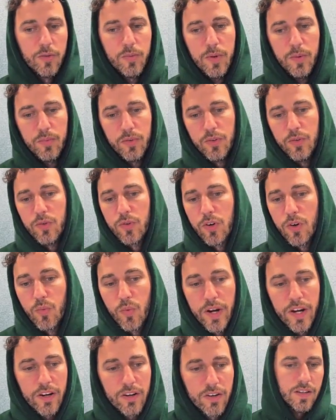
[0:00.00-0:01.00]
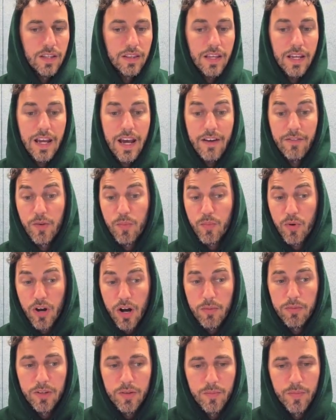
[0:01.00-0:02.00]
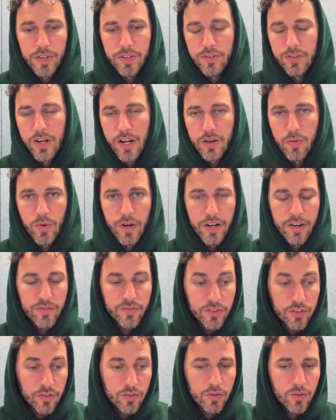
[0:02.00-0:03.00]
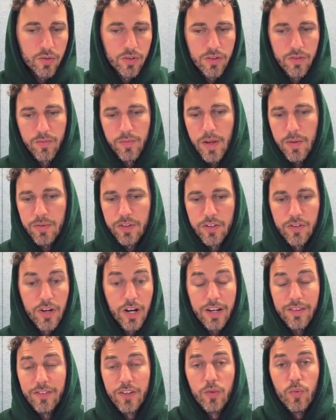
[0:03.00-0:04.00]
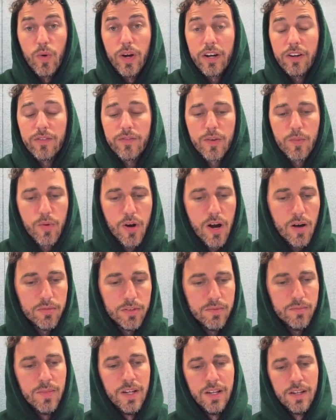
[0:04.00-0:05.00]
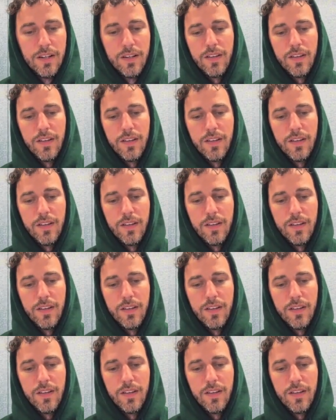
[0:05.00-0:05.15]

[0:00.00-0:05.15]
the people who are aware that they have a problem, but they're not aware of you, or maybe they're not even aware of the problem,